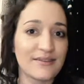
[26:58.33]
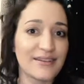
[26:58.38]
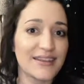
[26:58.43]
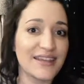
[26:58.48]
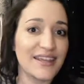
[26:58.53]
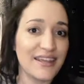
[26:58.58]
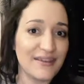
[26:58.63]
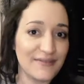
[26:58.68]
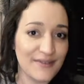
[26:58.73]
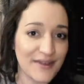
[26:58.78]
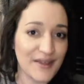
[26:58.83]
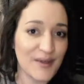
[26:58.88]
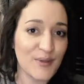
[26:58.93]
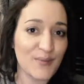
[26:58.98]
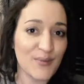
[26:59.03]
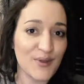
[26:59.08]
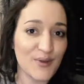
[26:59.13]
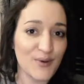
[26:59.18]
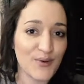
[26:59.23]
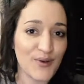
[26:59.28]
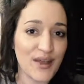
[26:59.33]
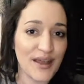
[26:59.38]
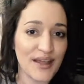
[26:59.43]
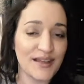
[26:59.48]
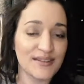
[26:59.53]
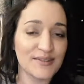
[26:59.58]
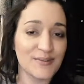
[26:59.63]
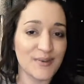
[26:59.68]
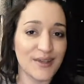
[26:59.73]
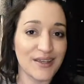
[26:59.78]
give him the
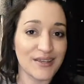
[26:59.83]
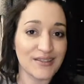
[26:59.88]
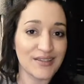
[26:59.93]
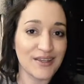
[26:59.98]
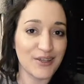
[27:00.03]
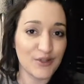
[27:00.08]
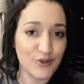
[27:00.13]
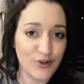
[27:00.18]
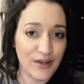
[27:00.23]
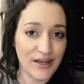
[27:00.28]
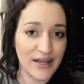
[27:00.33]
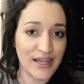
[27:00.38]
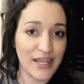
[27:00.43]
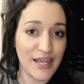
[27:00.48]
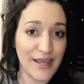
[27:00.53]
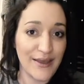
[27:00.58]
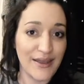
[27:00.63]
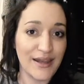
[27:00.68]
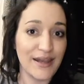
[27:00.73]
rest, because he's trying to eat